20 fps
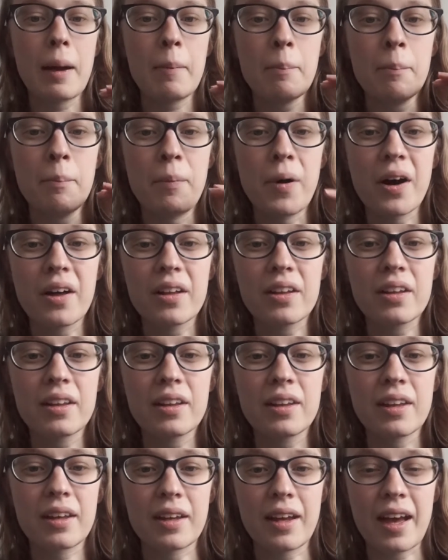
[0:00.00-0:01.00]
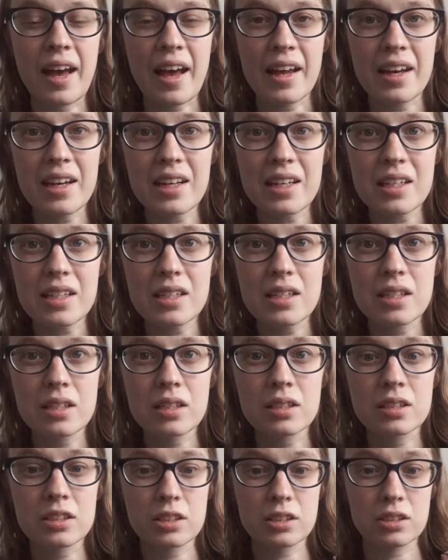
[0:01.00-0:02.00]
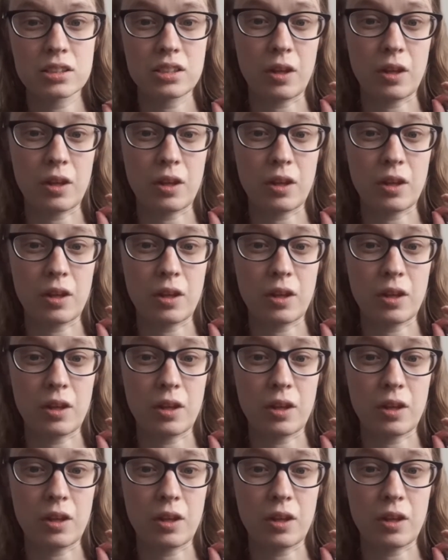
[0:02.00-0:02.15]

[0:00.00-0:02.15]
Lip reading: but the headaches